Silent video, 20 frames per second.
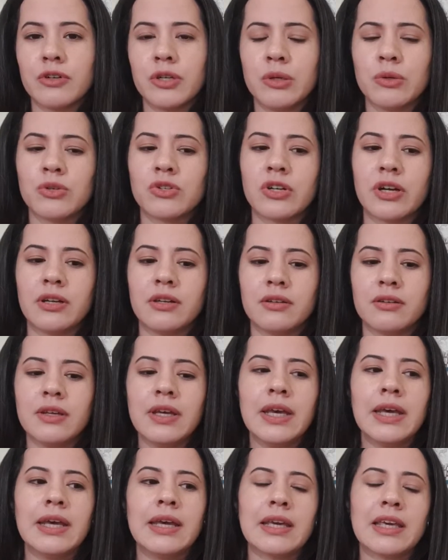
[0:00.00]
You were trying to
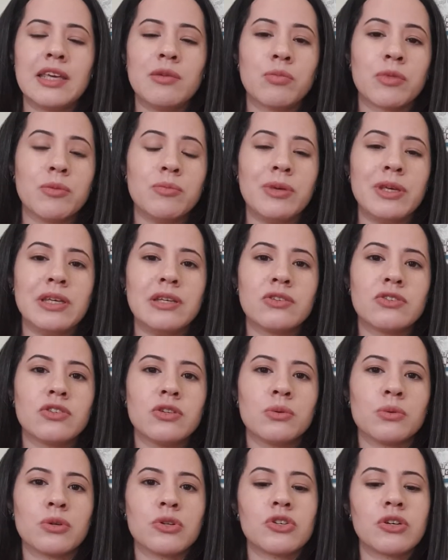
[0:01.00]
keep the peace.
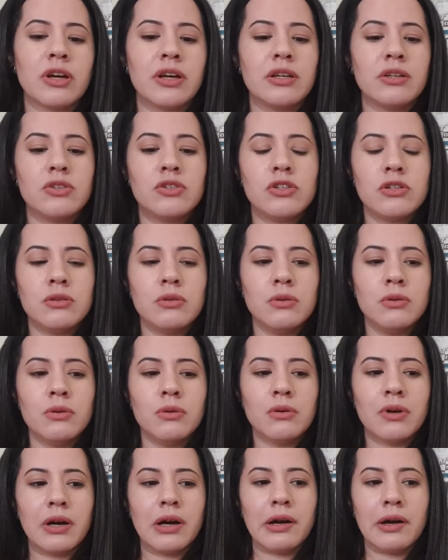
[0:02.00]
You were trying
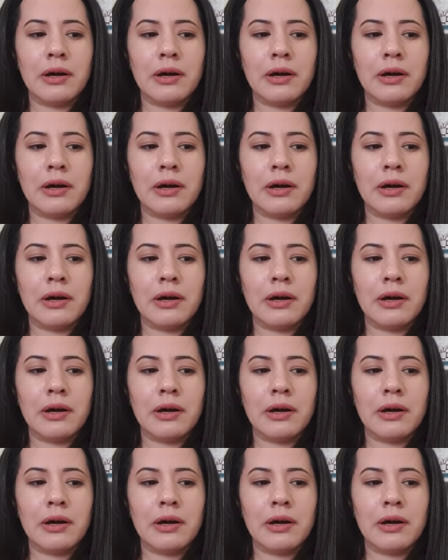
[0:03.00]
to